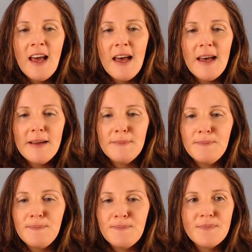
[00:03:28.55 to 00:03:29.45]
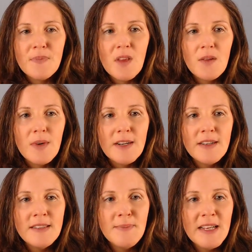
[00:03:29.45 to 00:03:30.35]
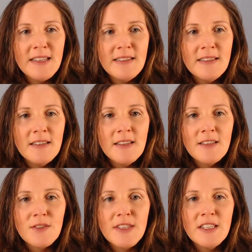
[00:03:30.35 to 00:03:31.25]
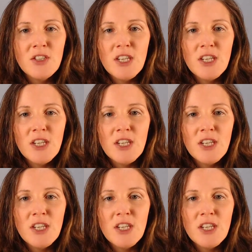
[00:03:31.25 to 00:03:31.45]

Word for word: Where is the button? Screen